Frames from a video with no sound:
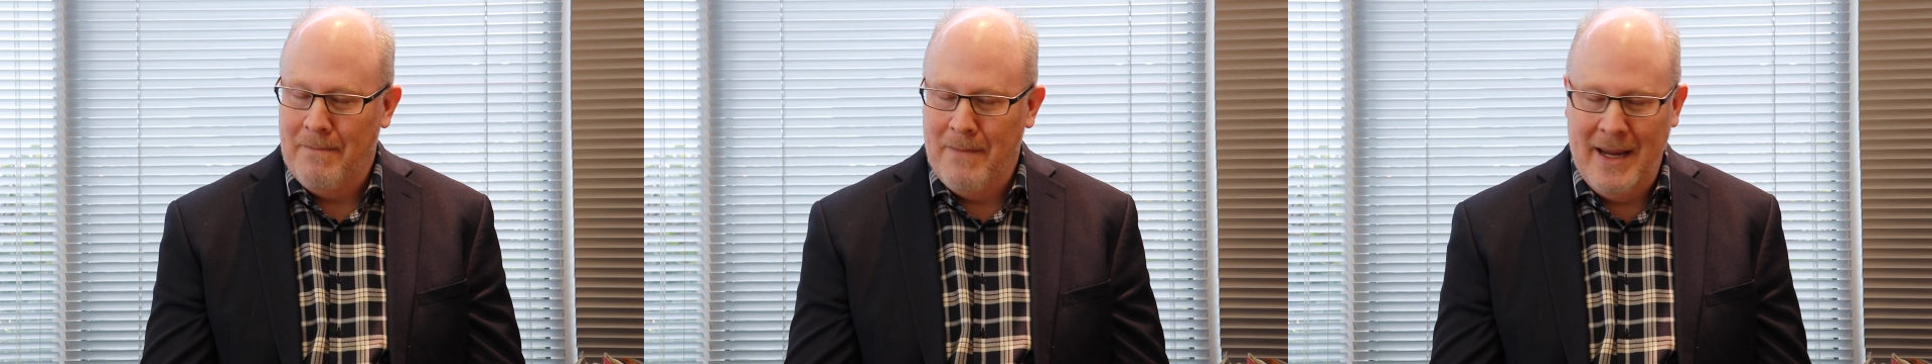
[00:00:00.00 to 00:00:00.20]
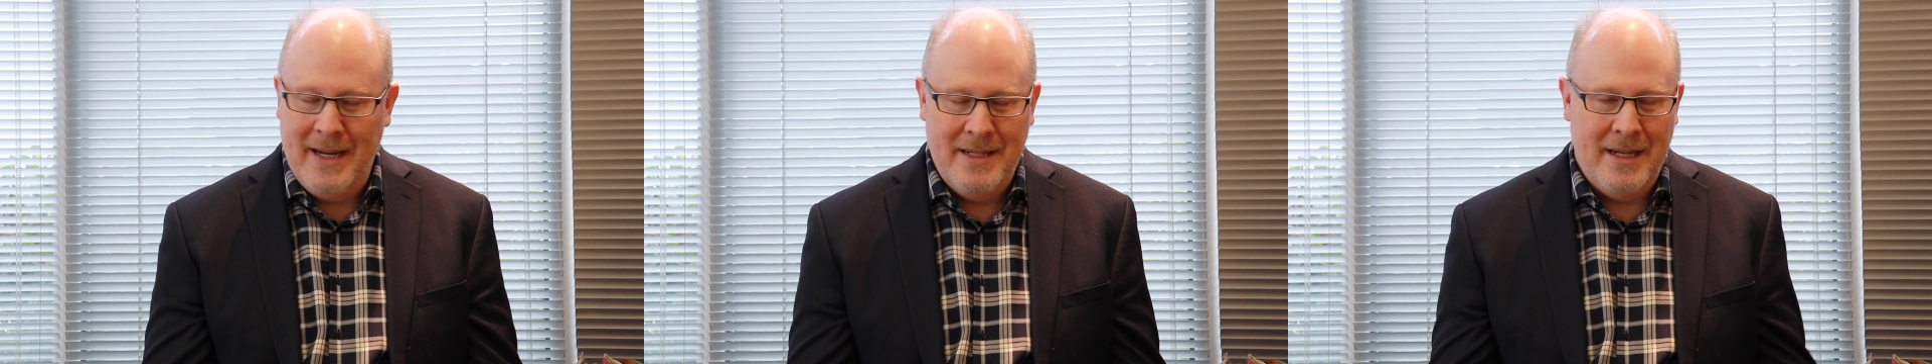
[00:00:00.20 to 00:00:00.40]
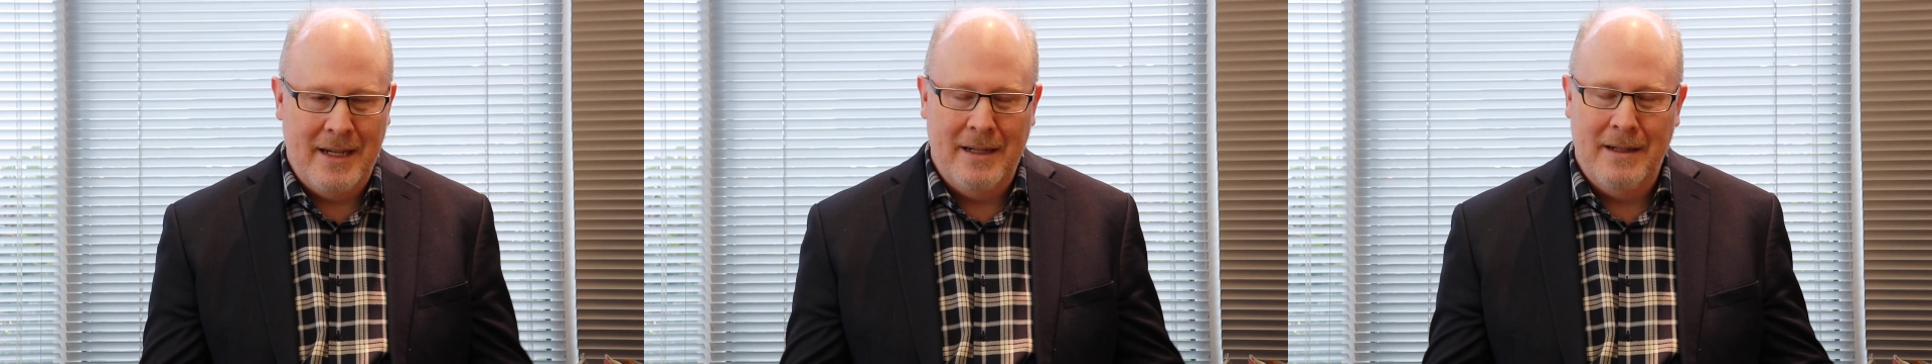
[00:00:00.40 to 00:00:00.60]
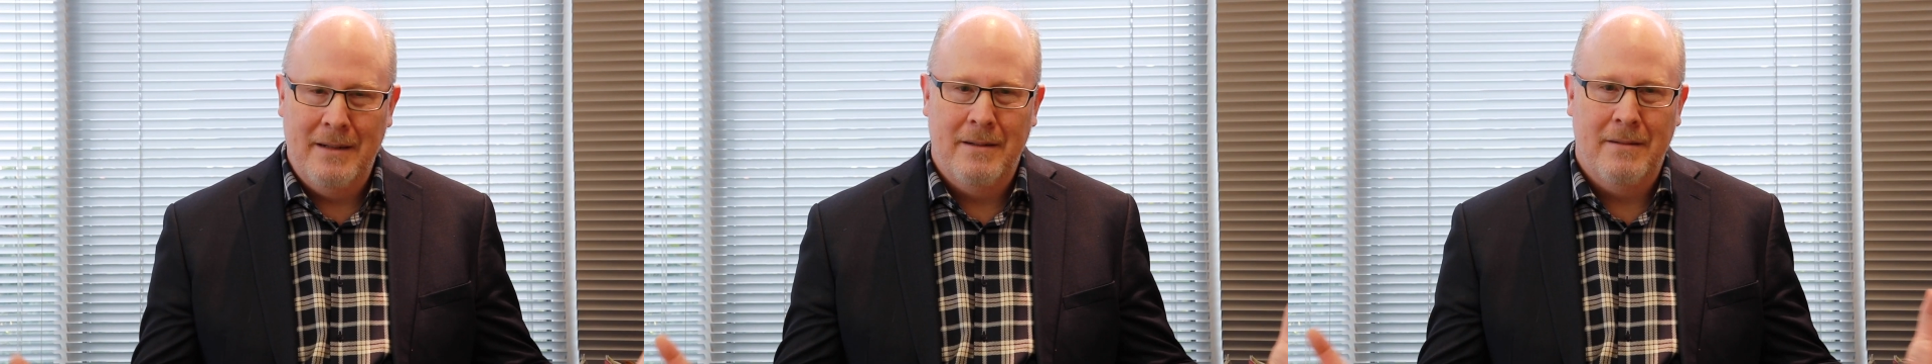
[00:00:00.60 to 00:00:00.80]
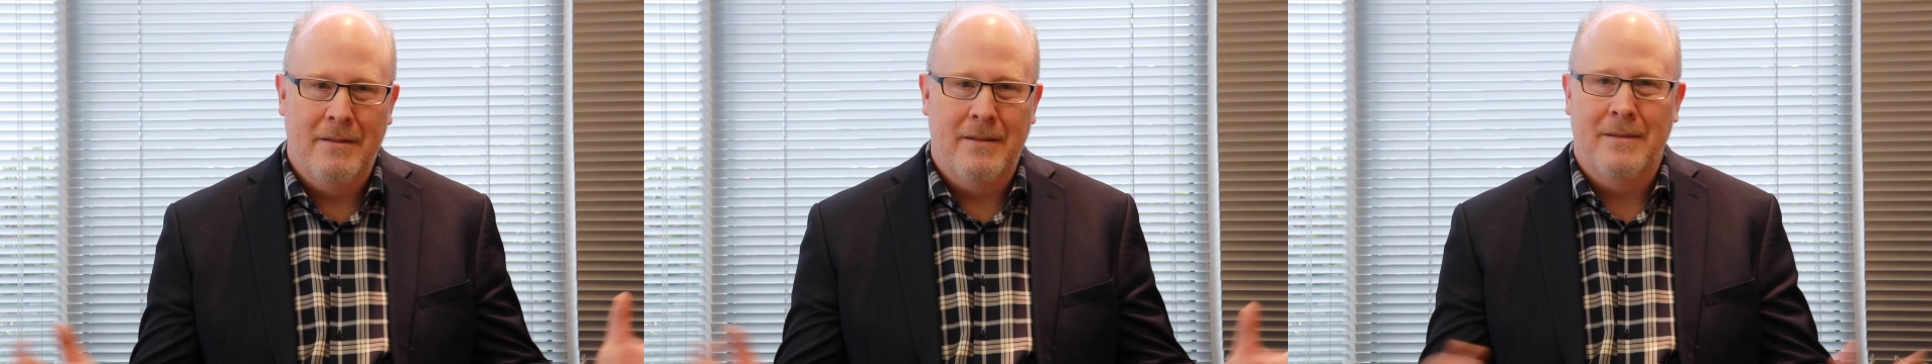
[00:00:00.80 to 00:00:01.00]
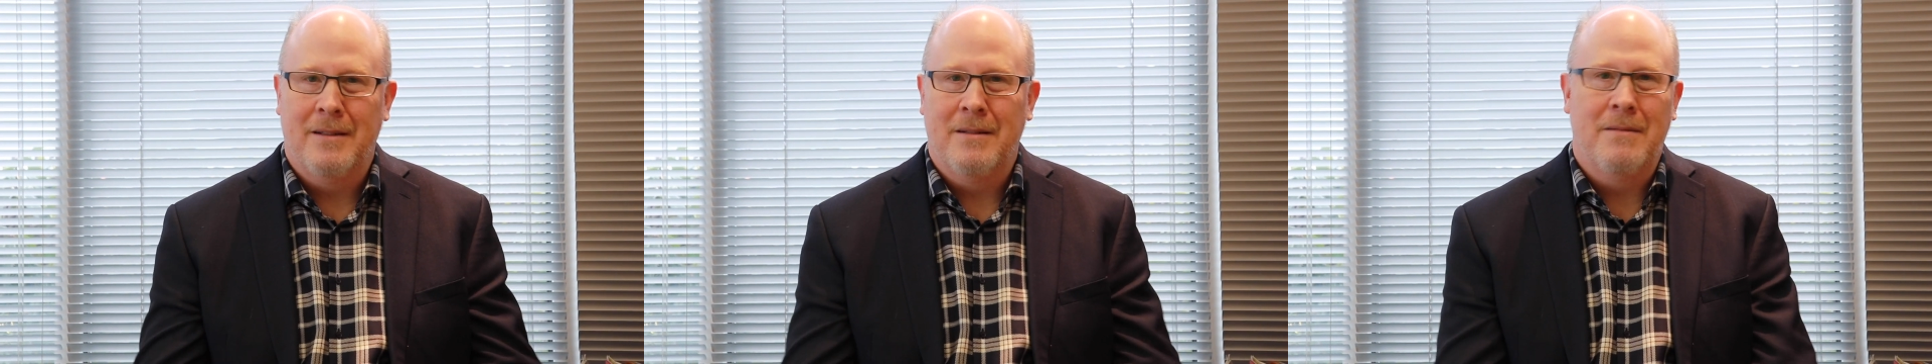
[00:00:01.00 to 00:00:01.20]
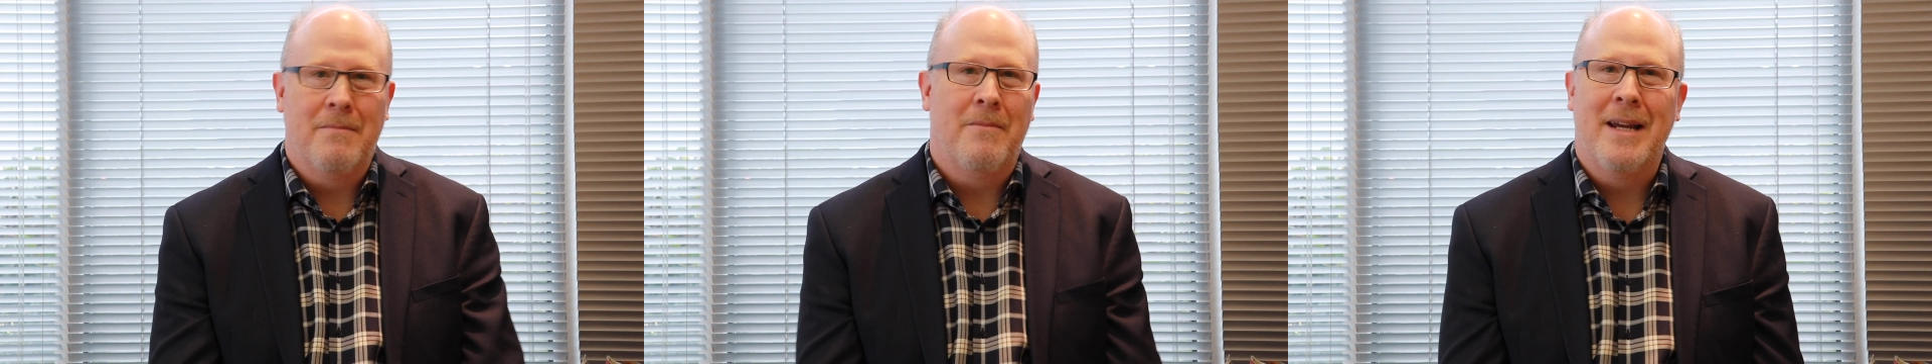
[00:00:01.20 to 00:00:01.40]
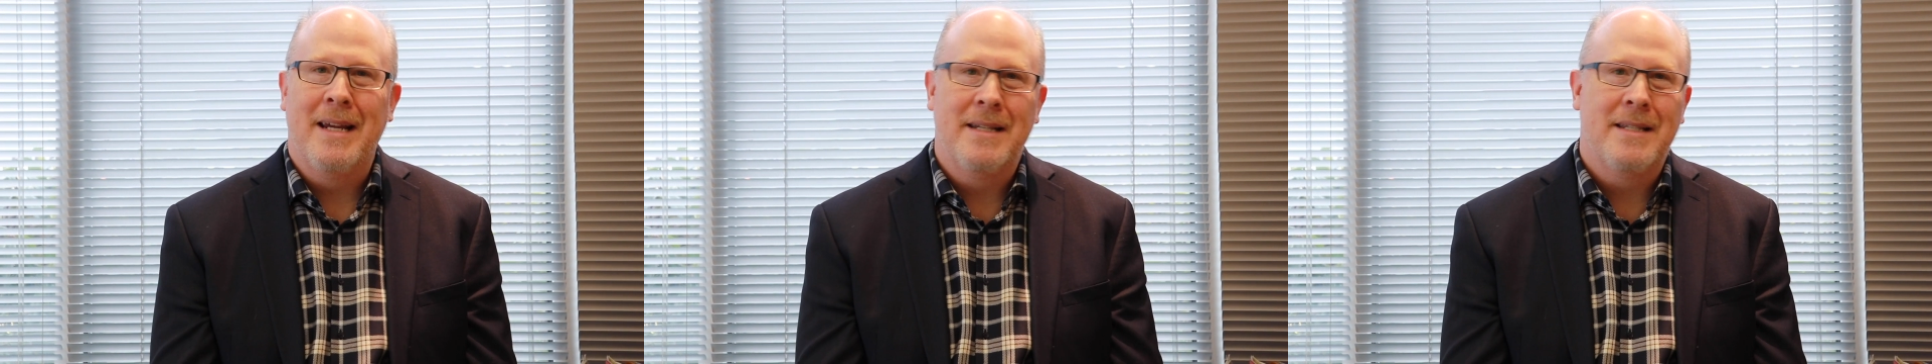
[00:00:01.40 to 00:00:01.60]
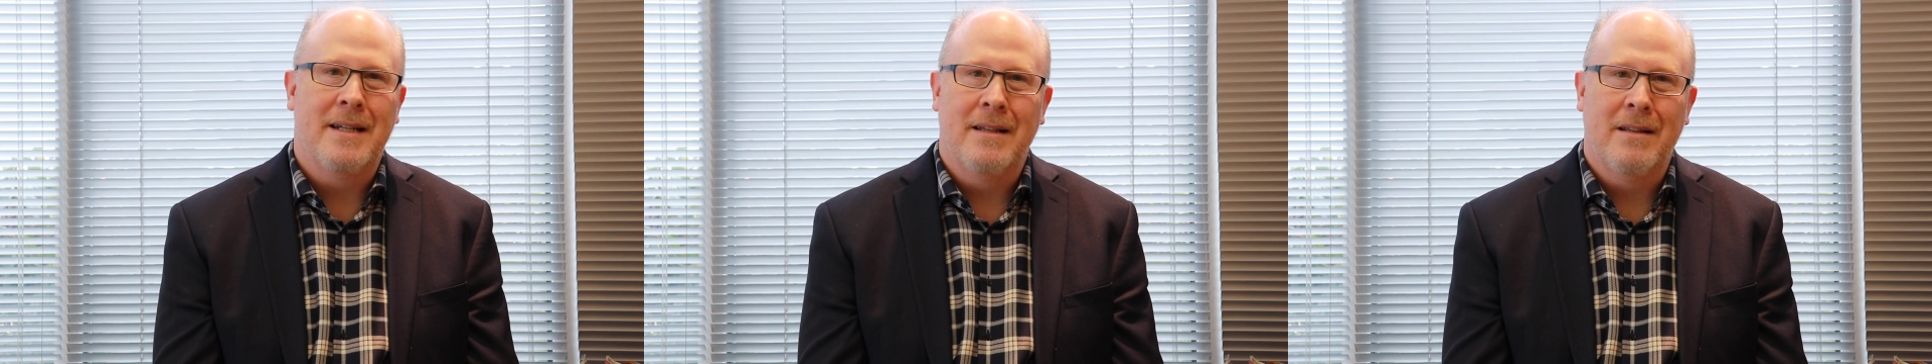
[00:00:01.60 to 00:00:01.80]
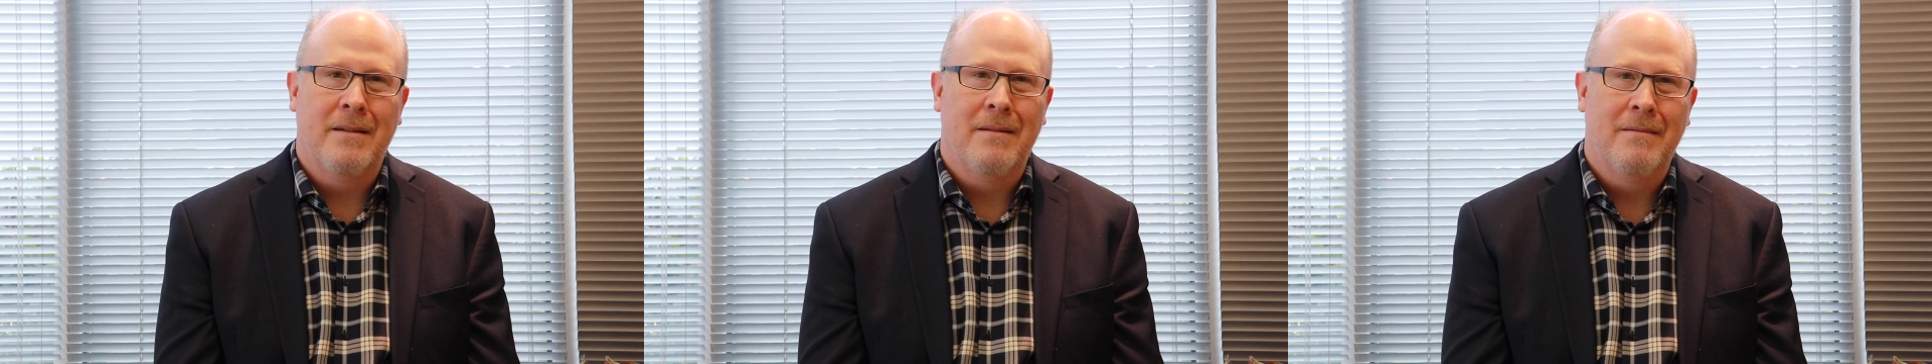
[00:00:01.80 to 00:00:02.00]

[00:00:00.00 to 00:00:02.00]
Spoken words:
amazing